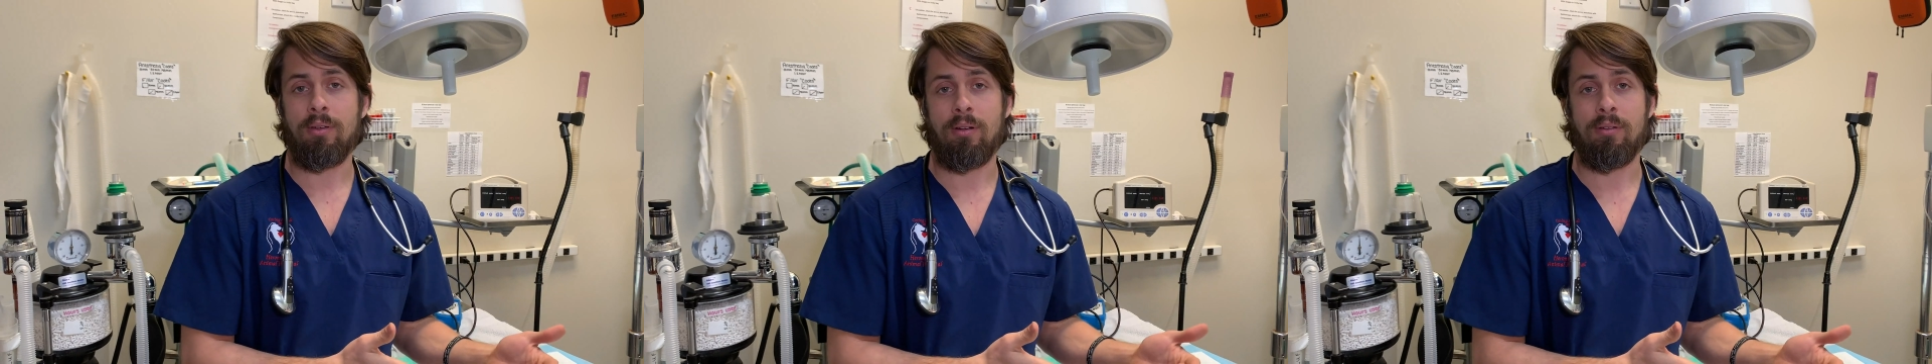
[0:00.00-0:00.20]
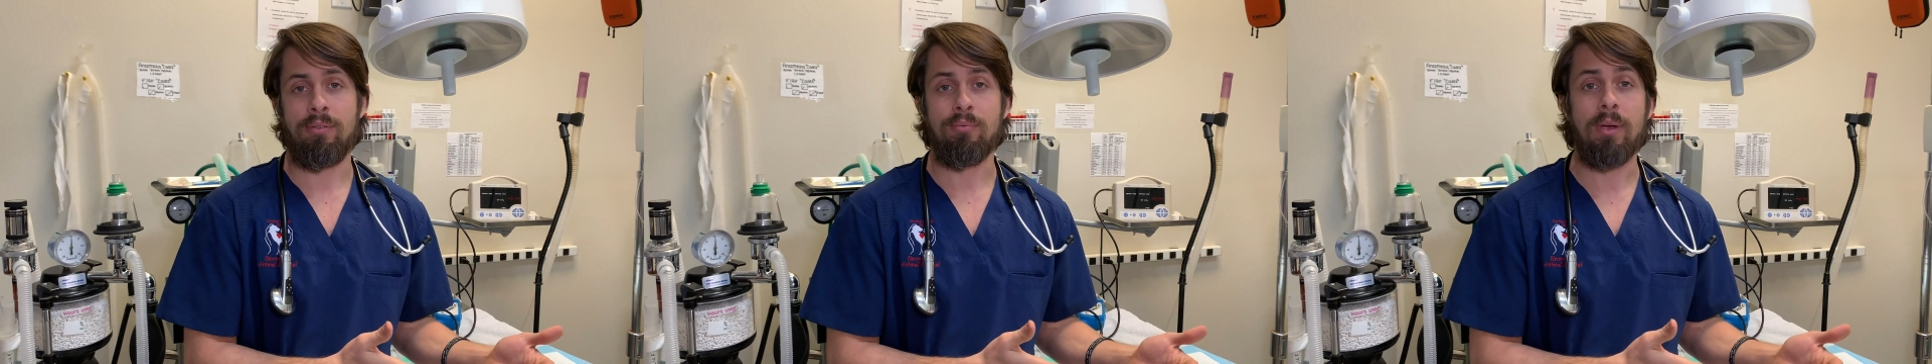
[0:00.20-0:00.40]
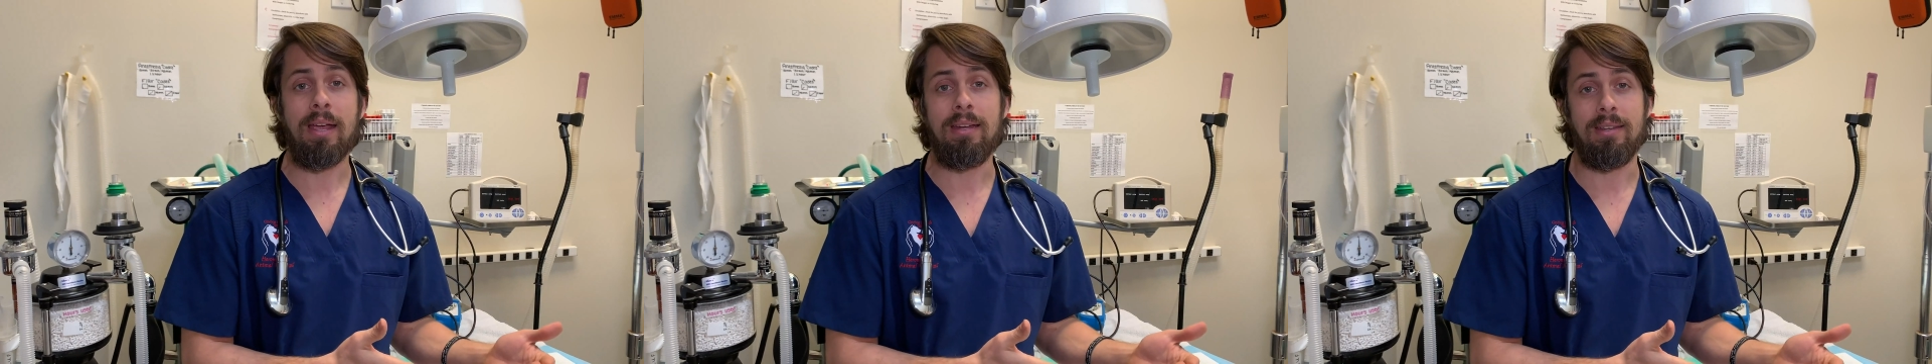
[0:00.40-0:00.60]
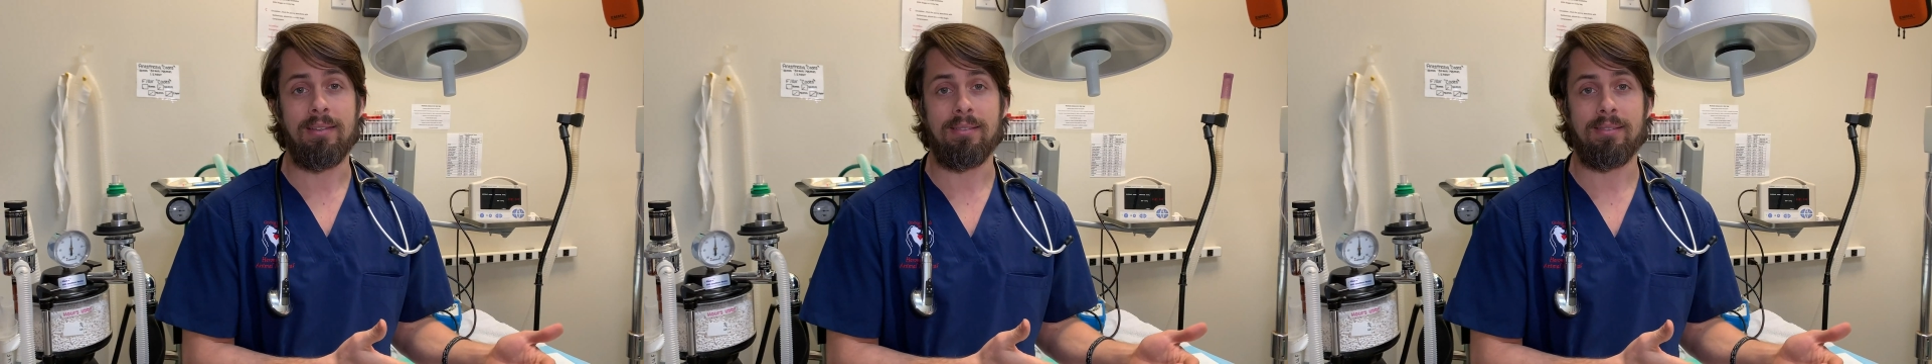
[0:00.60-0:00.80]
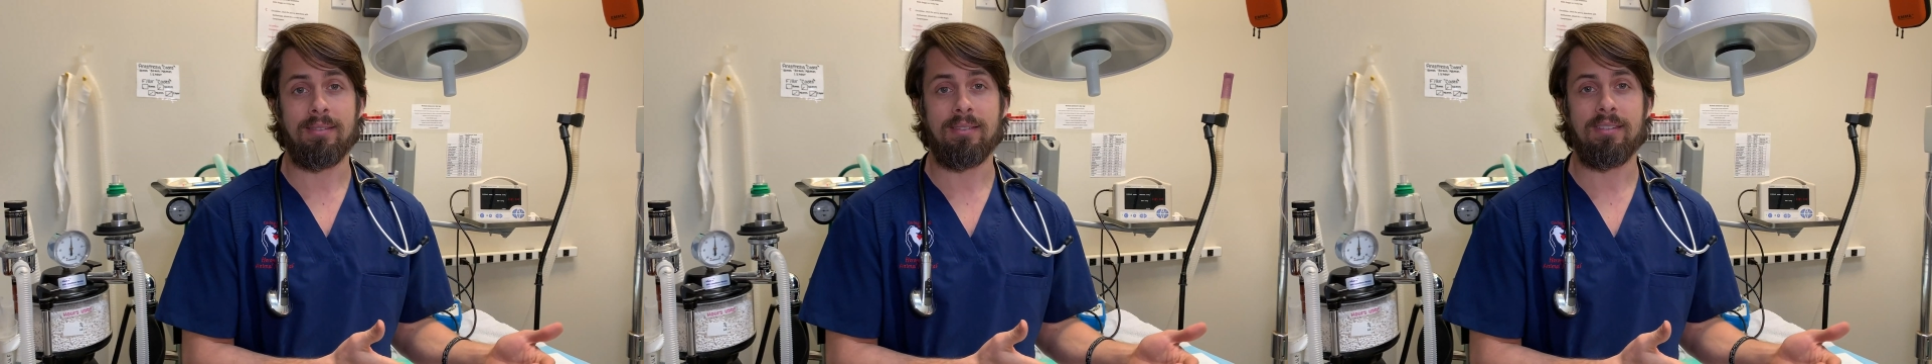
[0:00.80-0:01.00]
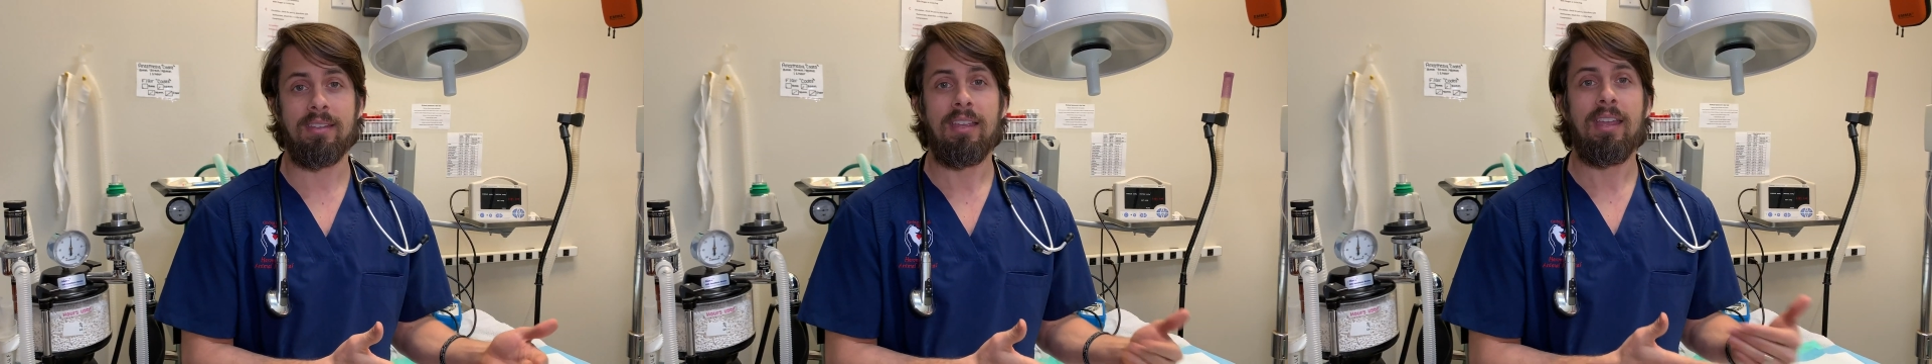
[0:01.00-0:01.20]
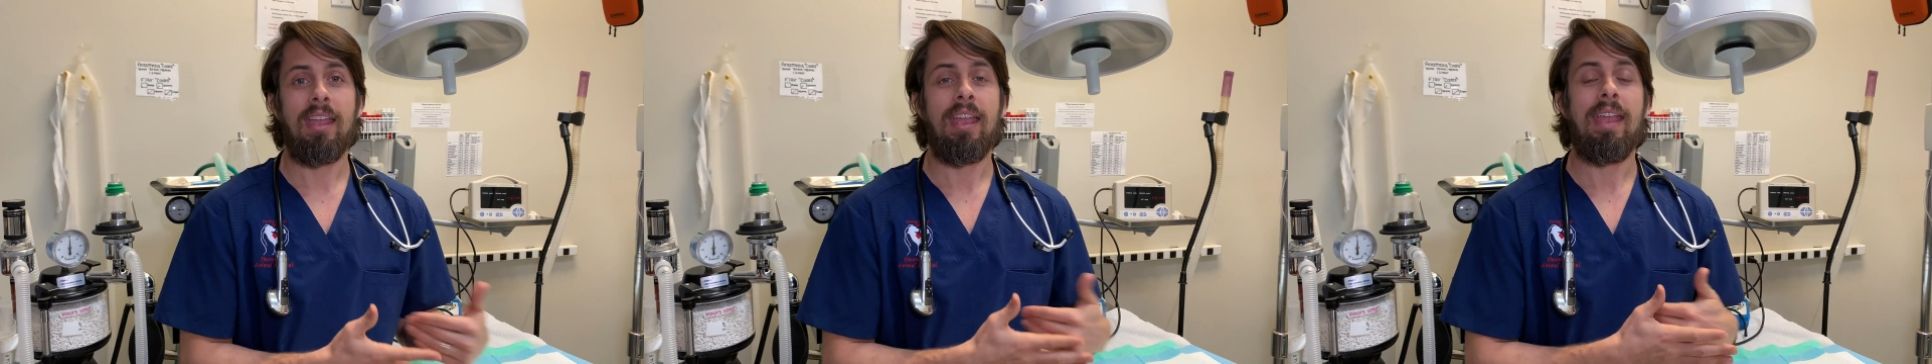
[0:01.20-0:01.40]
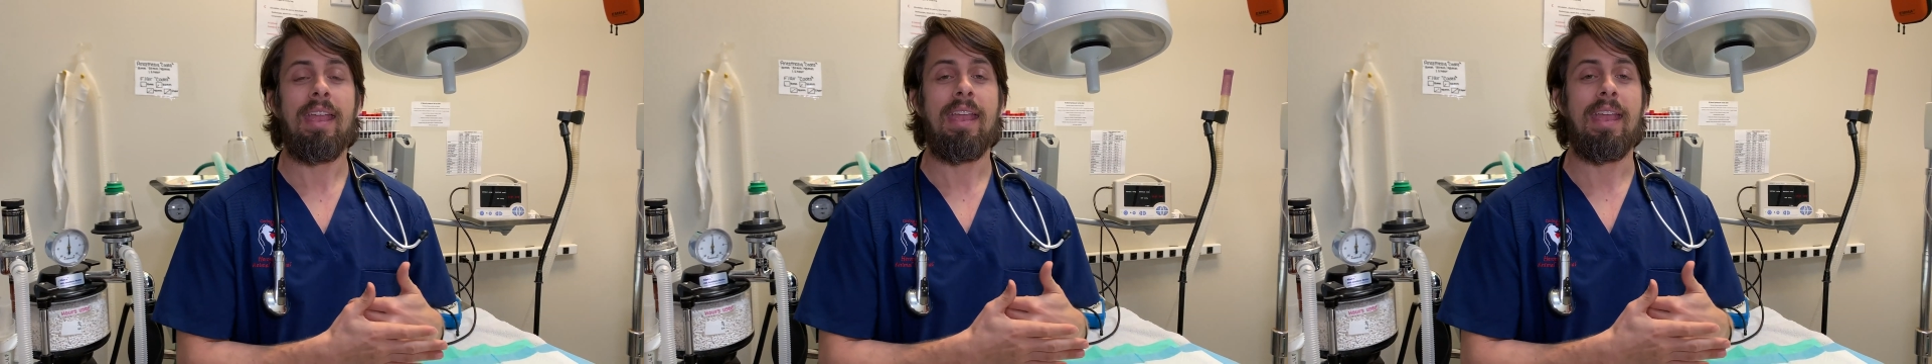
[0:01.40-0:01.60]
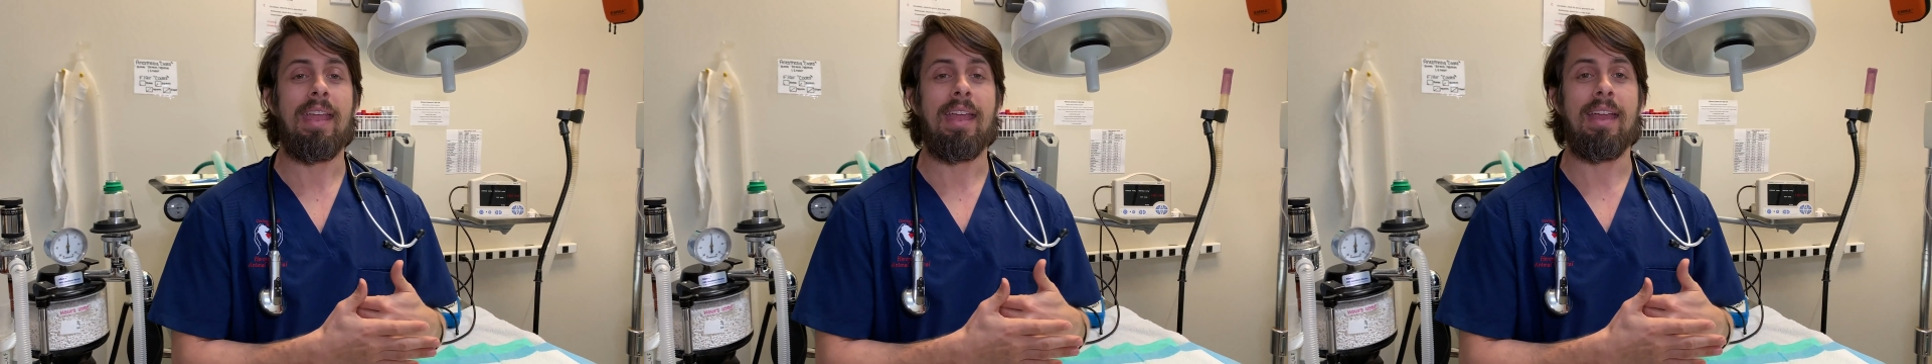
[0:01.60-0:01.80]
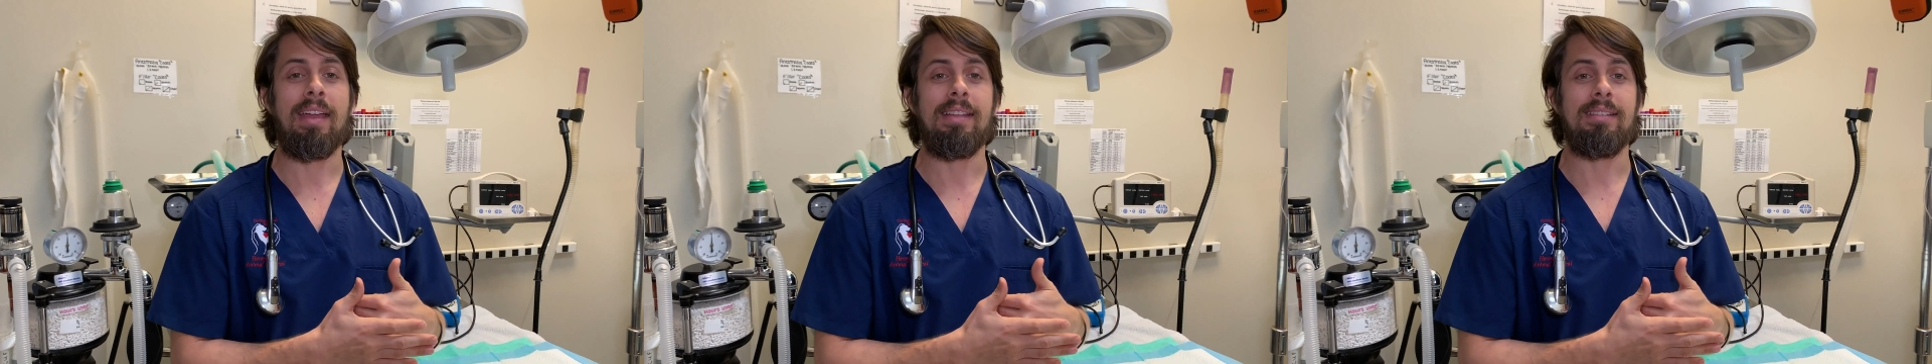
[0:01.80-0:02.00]
arthritis
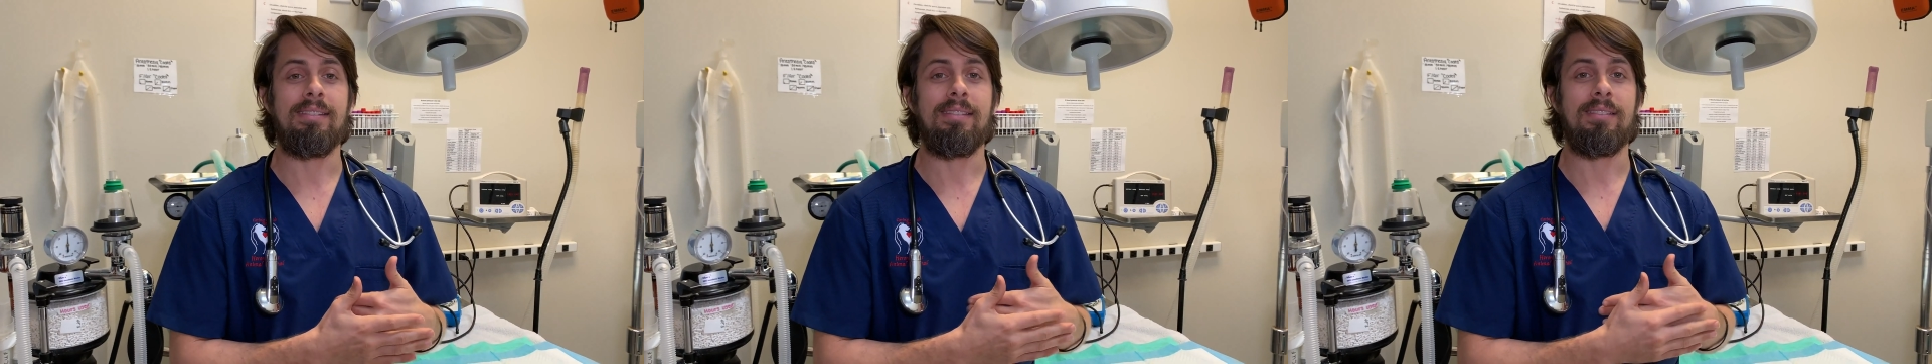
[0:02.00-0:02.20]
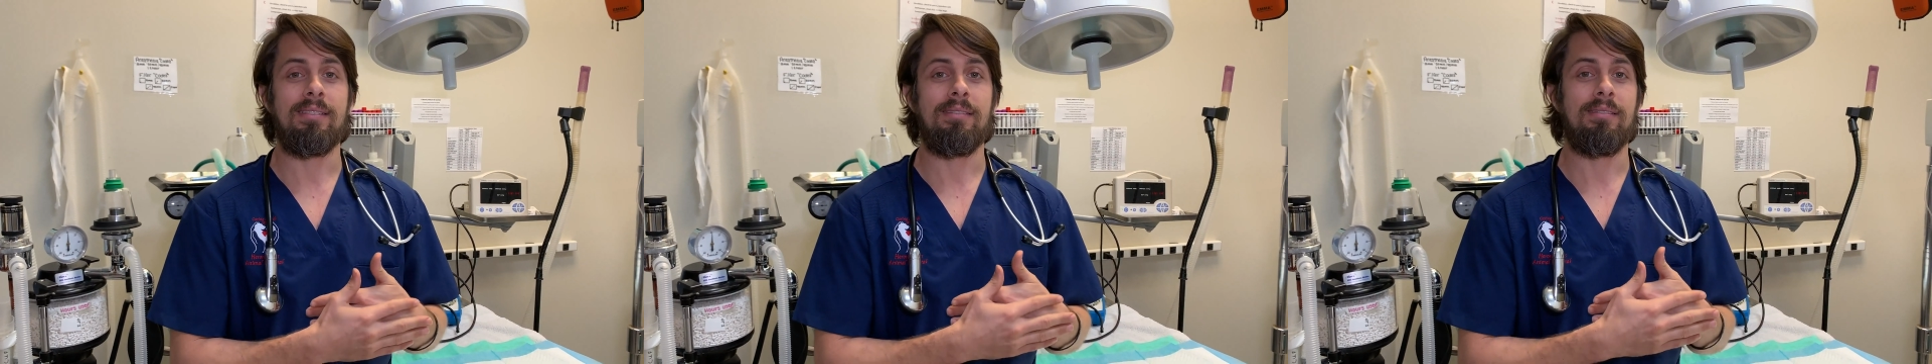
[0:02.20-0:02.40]
and